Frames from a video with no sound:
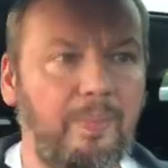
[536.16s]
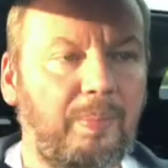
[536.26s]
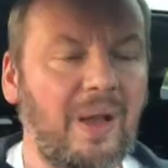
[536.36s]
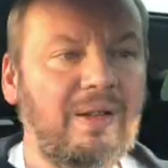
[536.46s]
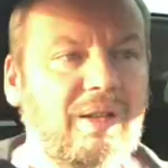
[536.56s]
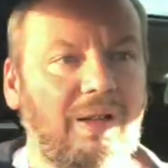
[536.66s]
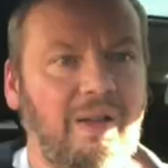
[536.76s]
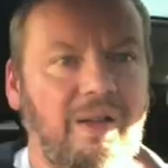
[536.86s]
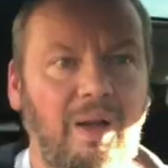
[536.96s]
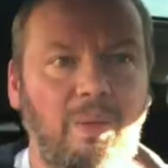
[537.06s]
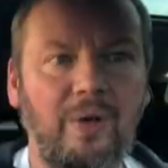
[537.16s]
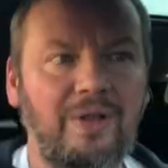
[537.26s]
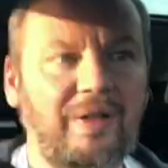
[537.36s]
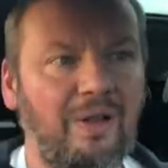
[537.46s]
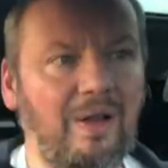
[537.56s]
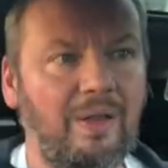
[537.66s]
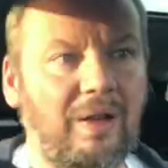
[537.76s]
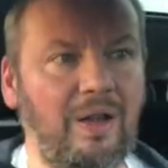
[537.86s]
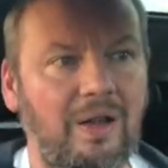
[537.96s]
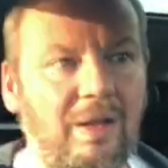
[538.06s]
basically it was
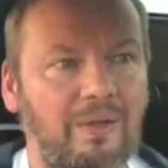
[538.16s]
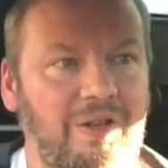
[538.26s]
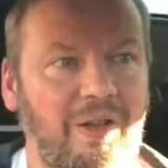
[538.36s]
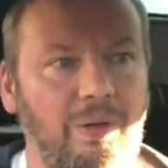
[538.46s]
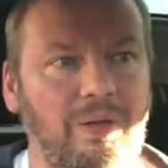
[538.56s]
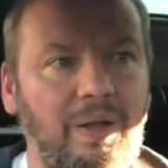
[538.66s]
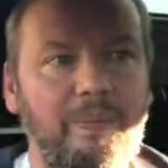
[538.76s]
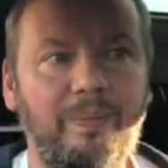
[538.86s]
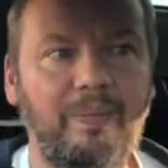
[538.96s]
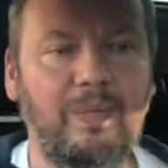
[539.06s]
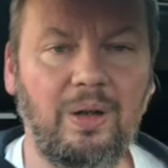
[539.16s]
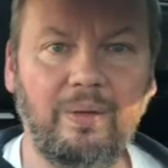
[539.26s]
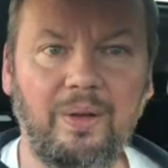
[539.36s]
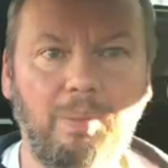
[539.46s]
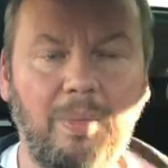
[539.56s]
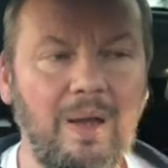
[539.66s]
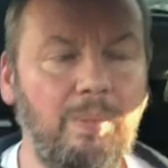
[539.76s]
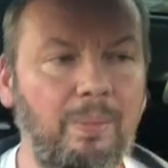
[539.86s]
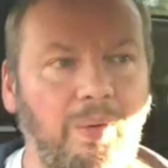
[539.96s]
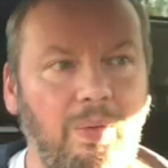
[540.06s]
the solder on the
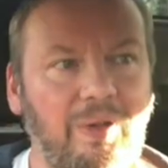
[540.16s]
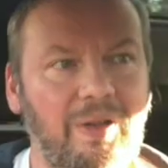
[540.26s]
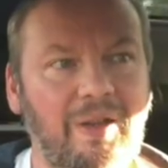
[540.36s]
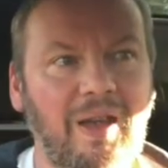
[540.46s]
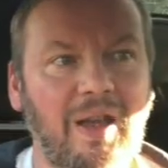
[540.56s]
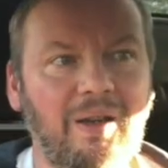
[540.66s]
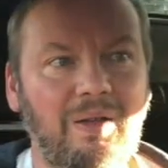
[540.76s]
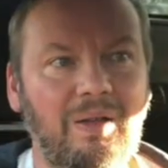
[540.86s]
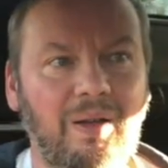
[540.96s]
main board again,